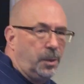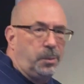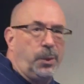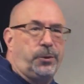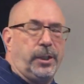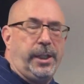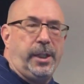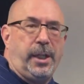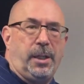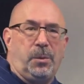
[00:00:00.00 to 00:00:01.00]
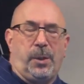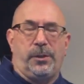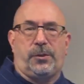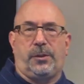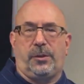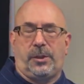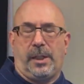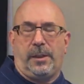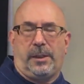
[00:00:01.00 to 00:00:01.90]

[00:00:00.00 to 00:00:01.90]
Bruce Lee once said the